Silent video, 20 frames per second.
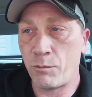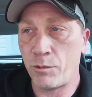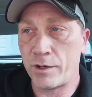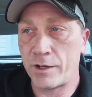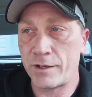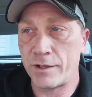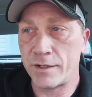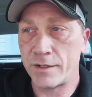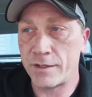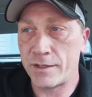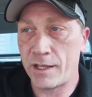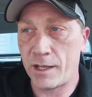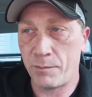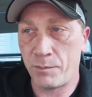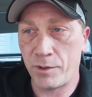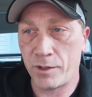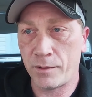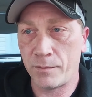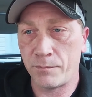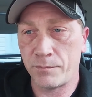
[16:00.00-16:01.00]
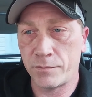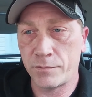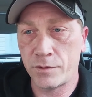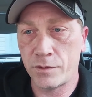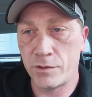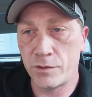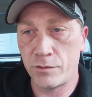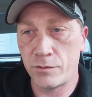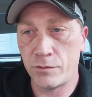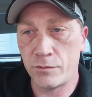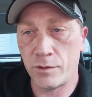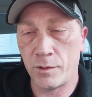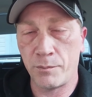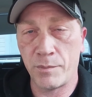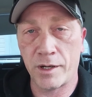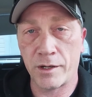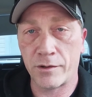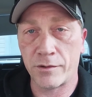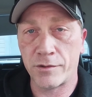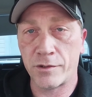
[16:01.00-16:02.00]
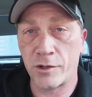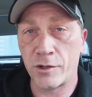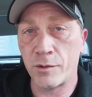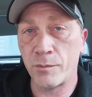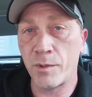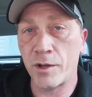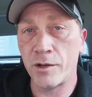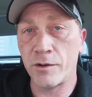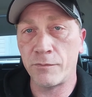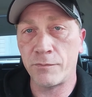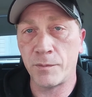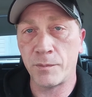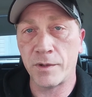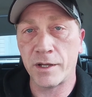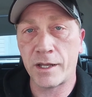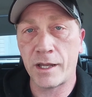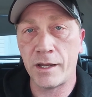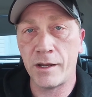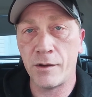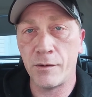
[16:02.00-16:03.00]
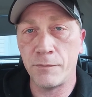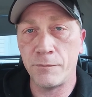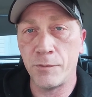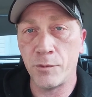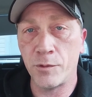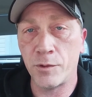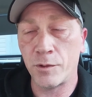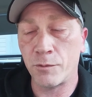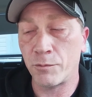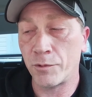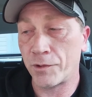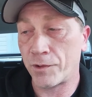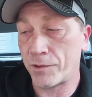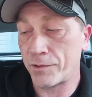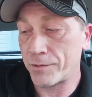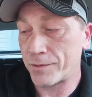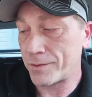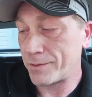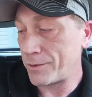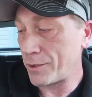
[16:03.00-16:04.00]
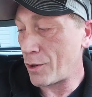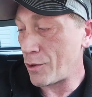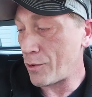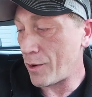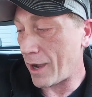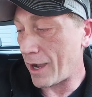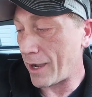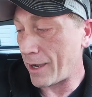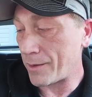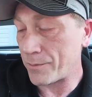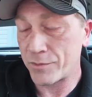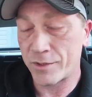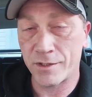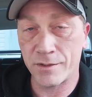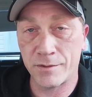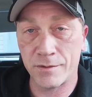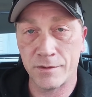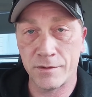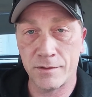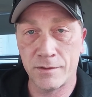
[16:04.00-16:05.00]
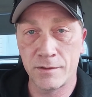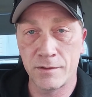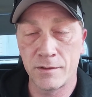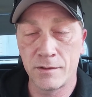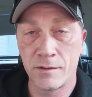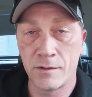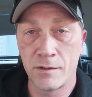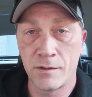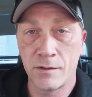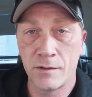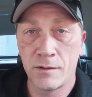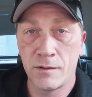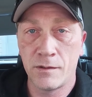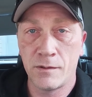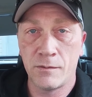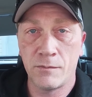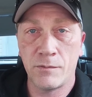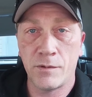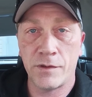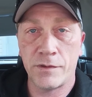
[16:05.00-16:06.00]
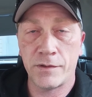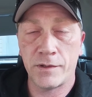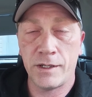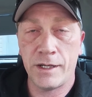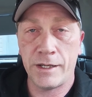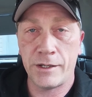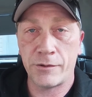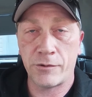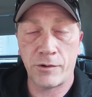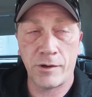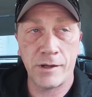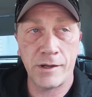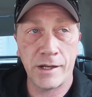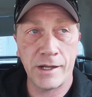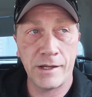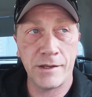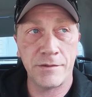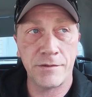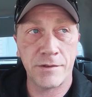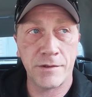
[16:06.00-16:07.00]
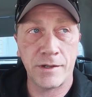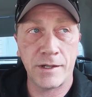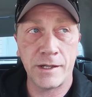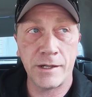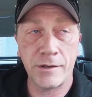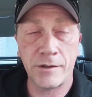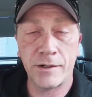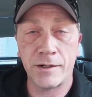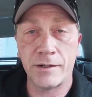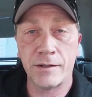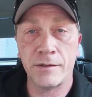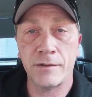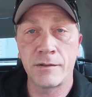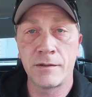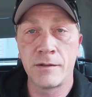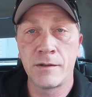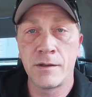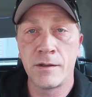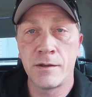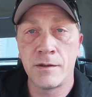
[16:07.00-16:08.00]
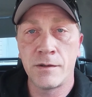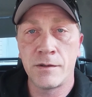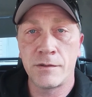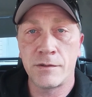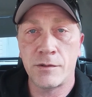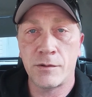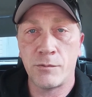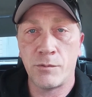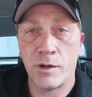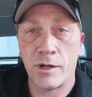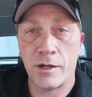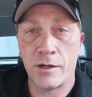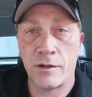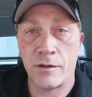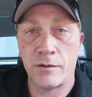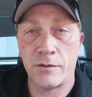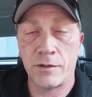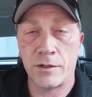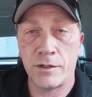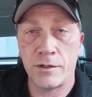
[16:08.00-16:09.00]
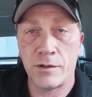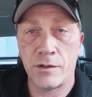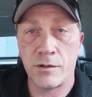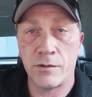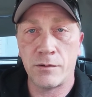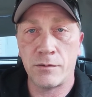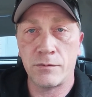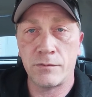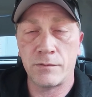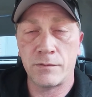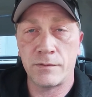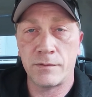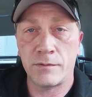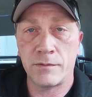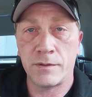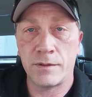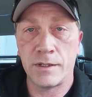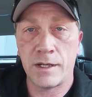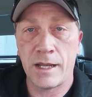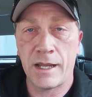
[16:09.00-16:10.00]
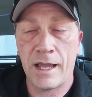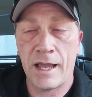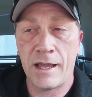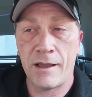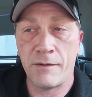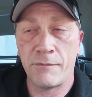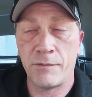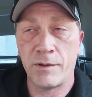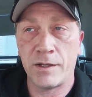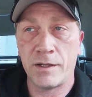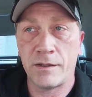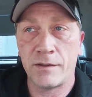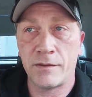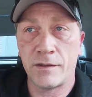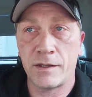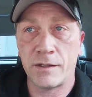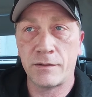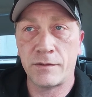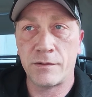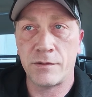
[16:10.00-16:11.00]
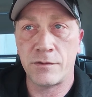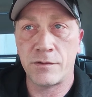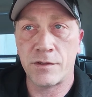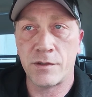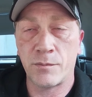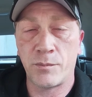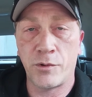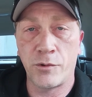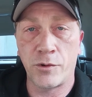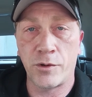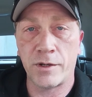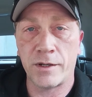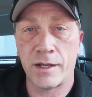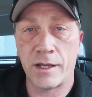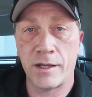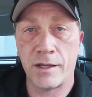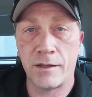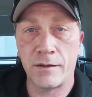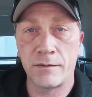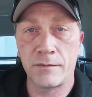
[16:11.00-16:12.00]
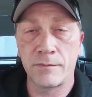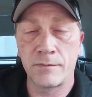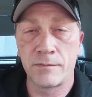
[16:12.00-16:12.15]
wanted to step up to a bigger turbo from the KO4, where there's no options with integrated engineering to where, you know, they have anything to support that.